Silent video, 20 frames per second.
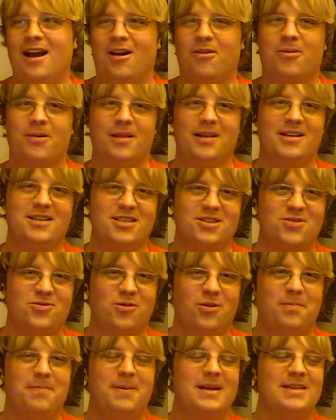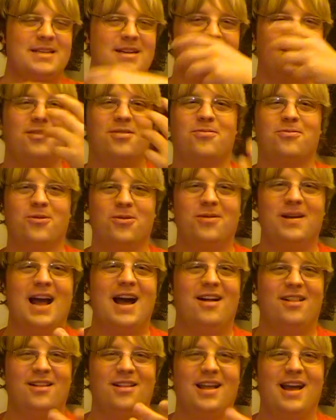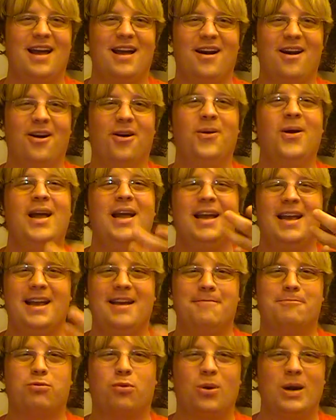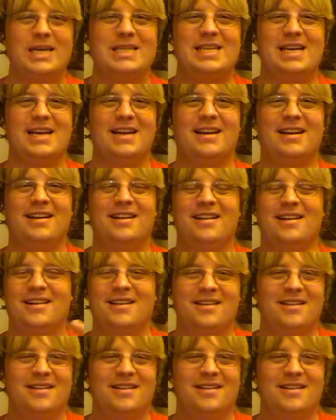A religious group basically threw Galileo in prison,